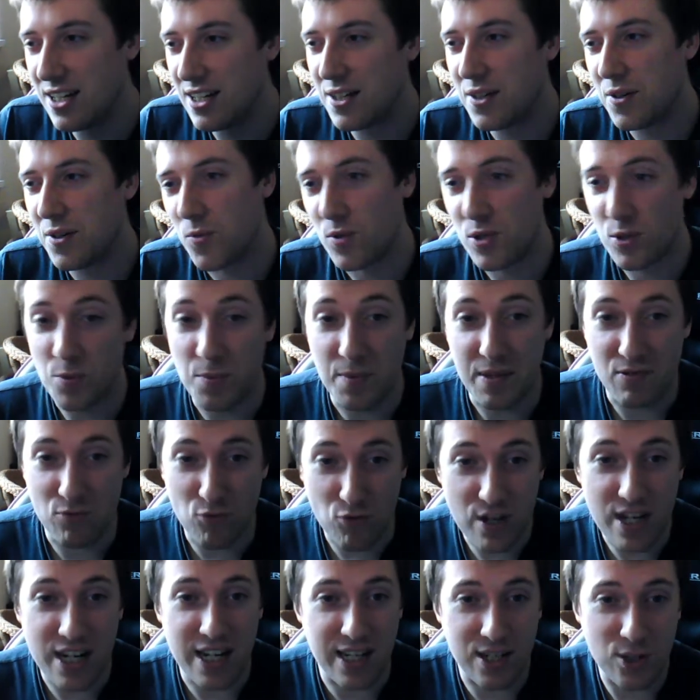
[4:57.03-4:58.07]
which would be
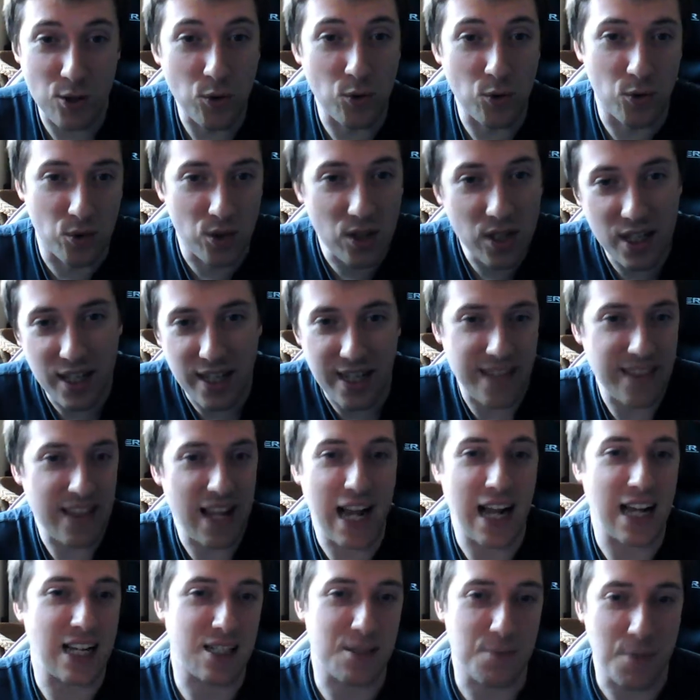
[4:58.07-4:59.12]
really cool in that
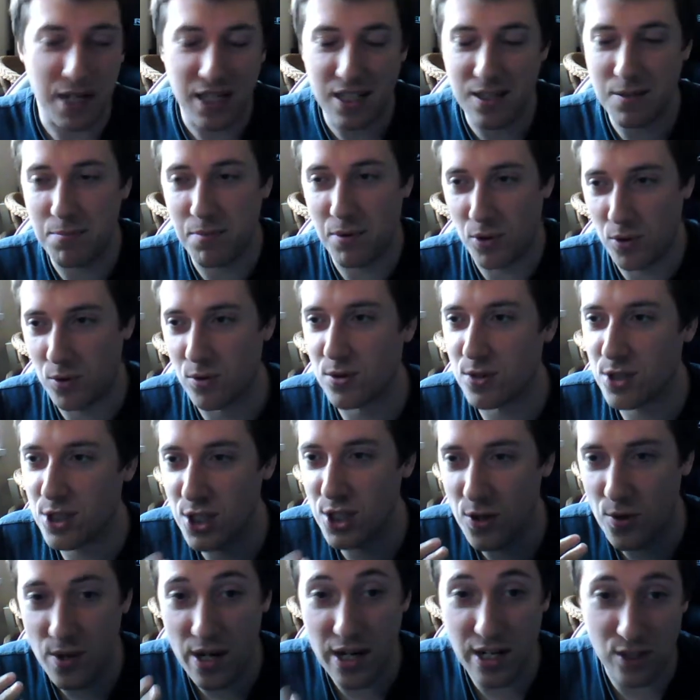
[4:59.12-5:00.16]
aspect, but
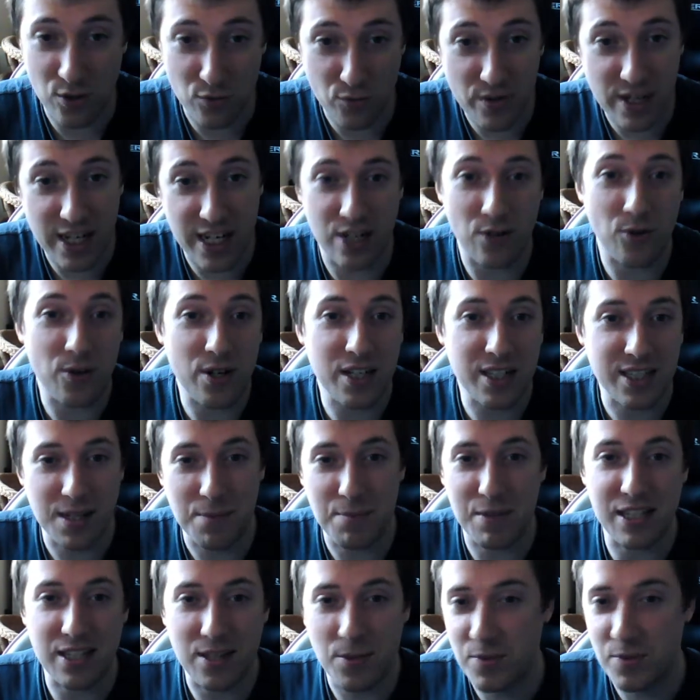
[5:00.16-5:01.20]
also it's really annoying because that
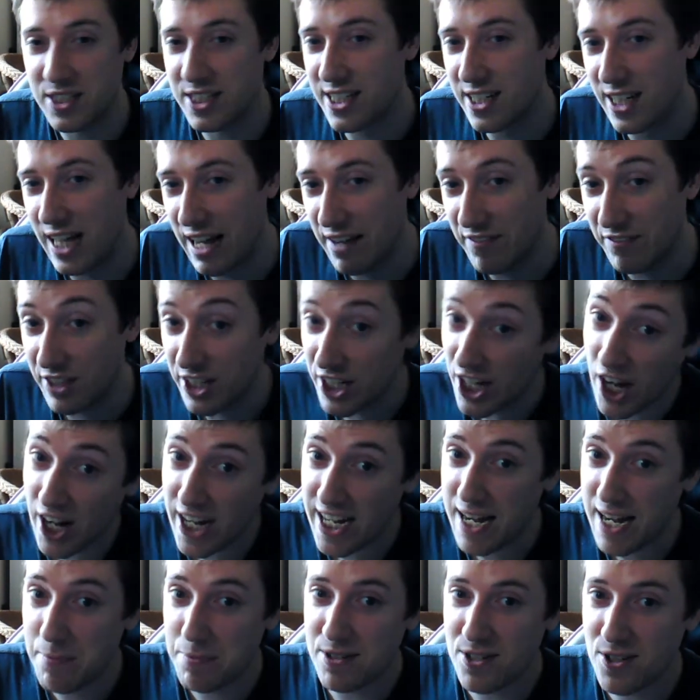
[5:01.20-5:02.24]
means I would still have 9
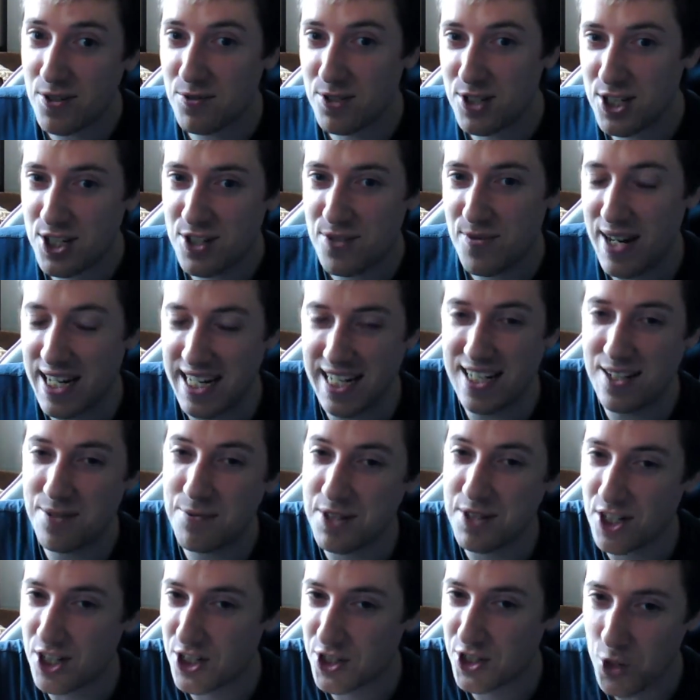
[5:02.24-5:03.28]
episodes to edit, which
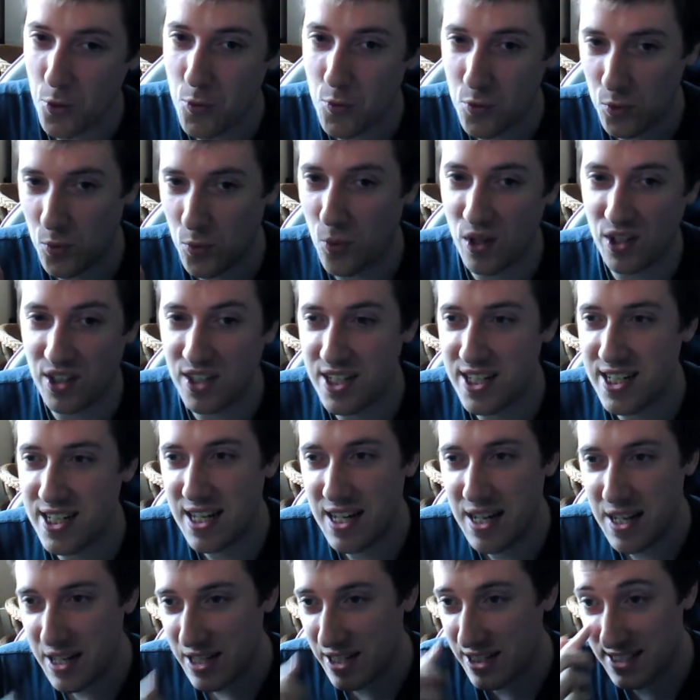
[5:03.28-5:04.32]
I don't want,
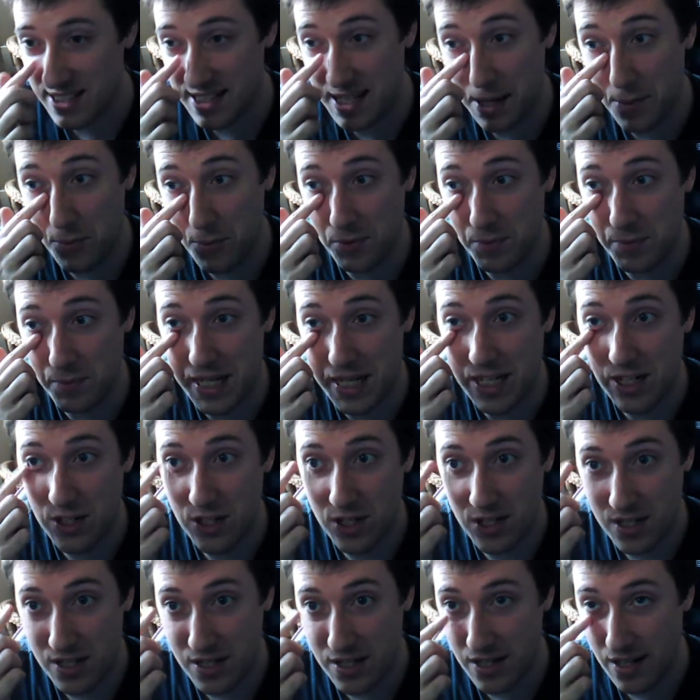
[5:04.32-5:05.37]
because that would be,
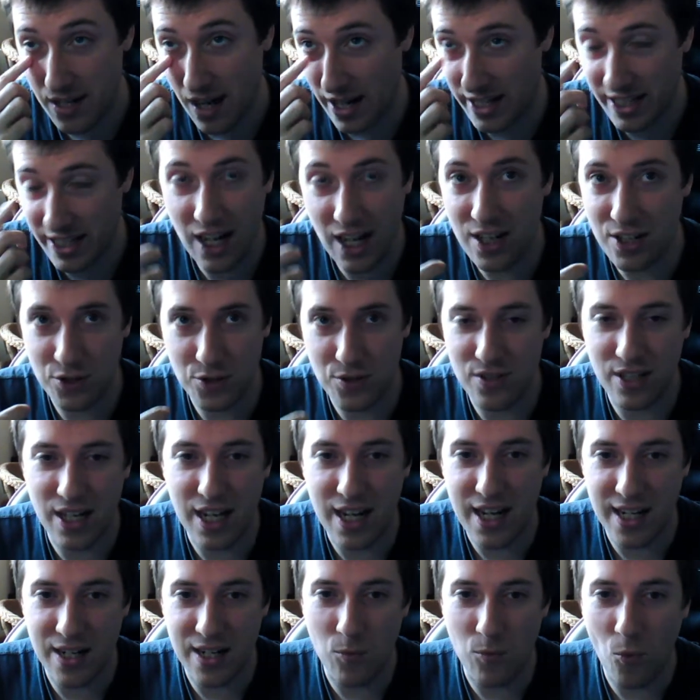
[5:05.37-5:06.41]
I can't do that
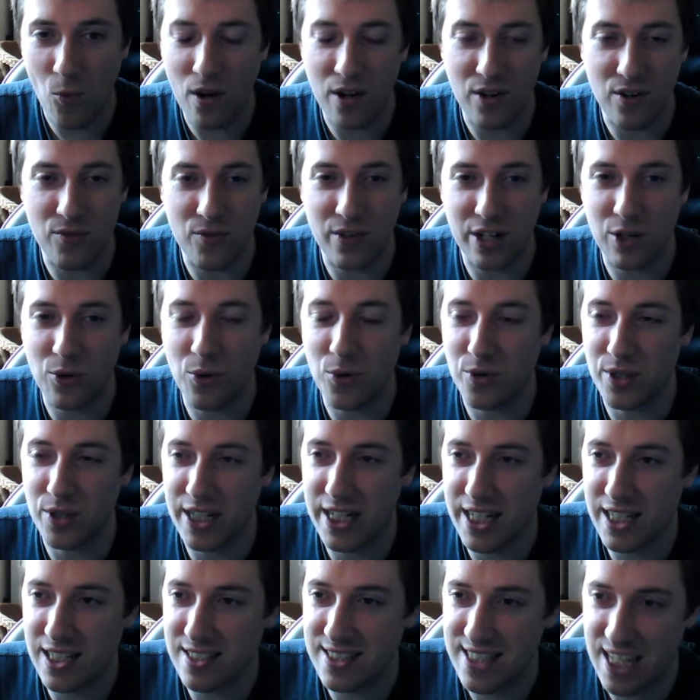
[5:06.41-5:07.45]
in one
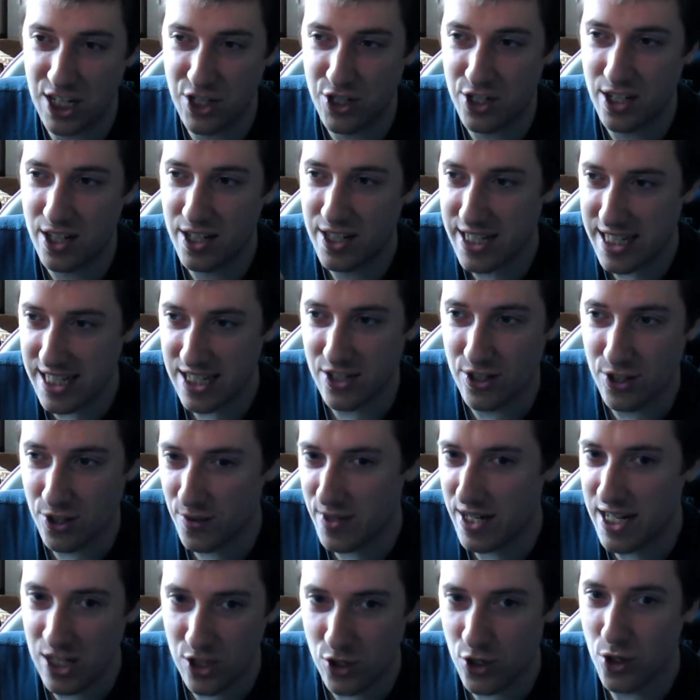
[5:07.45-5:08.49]
recording session. I need to do it
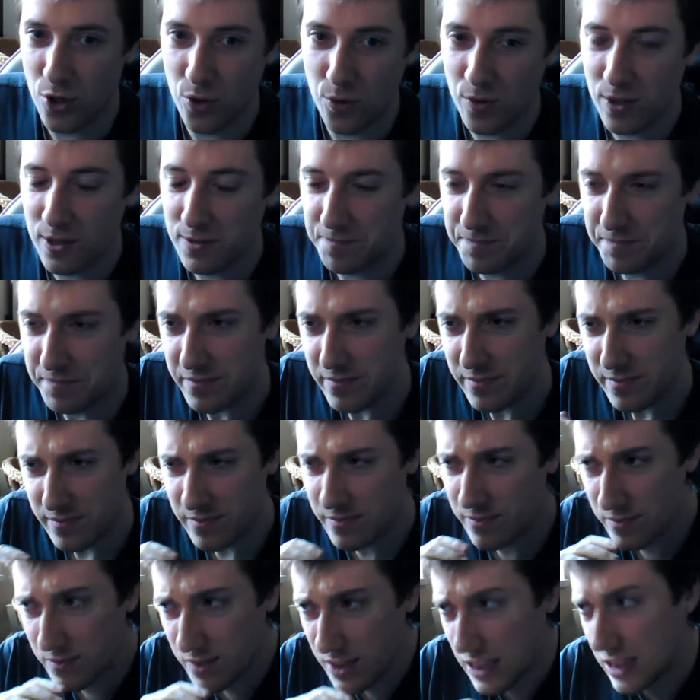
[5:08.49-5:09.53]
in 2.
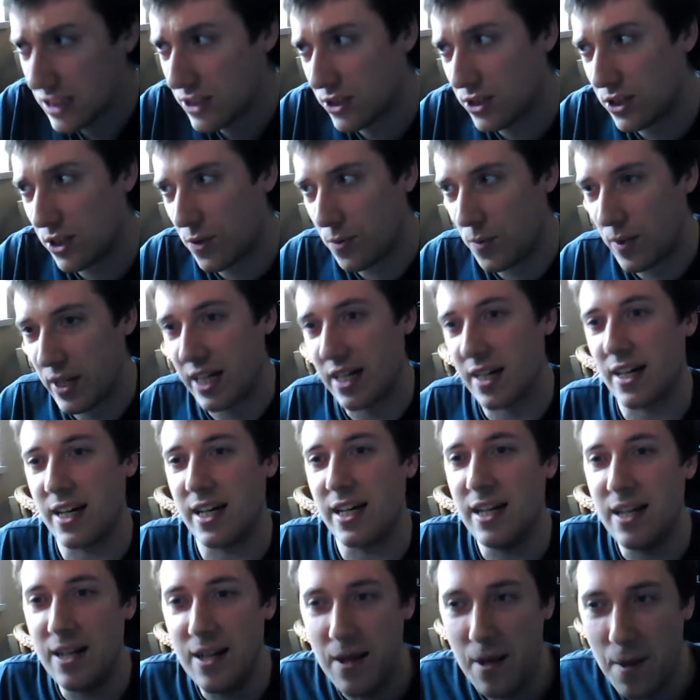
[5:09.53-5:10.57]
So we're going to
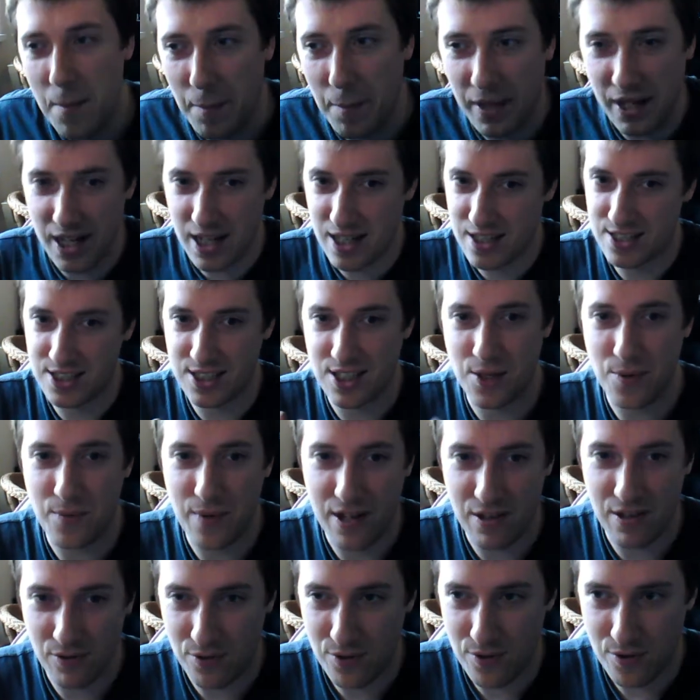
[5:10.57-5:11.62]
blast our way
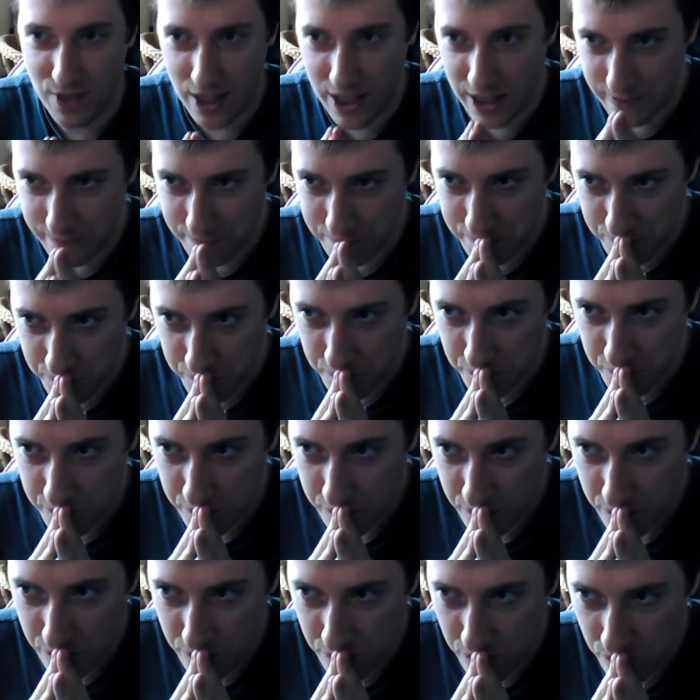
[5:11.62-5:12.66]
through that.
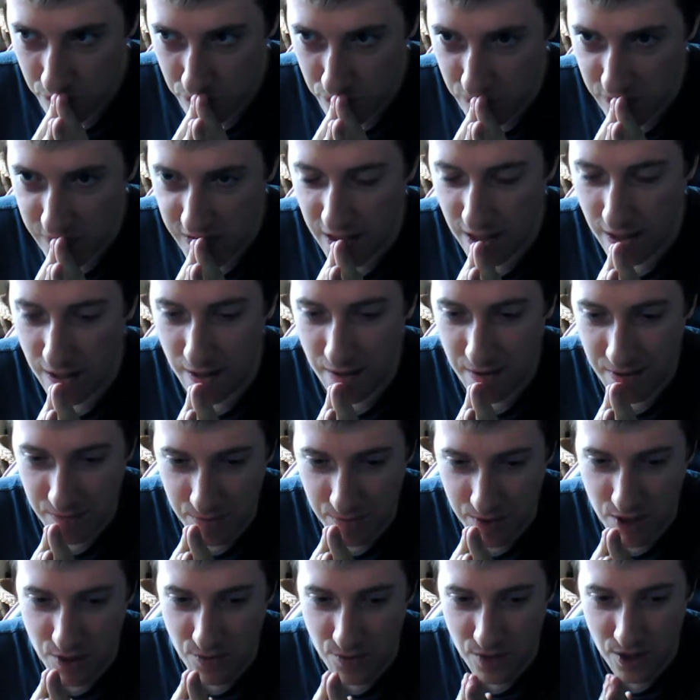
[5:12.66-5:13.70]
I
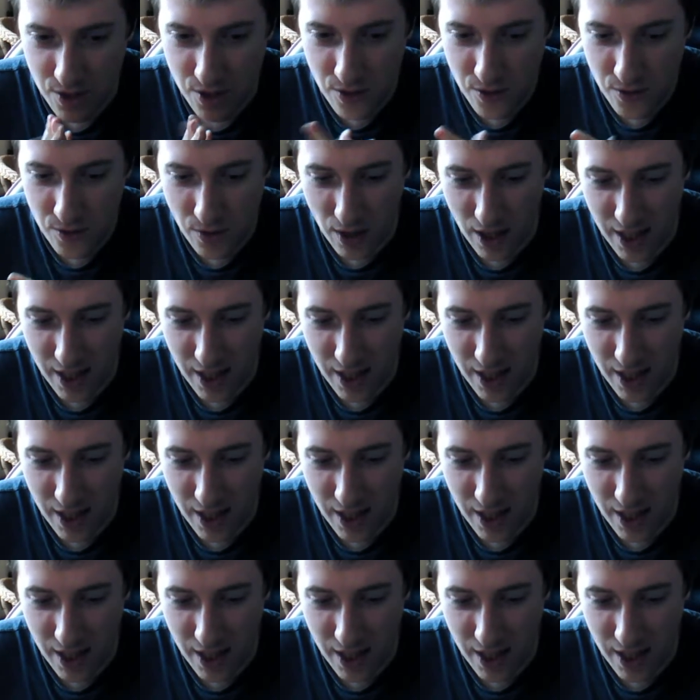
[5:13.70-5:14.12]
don't know,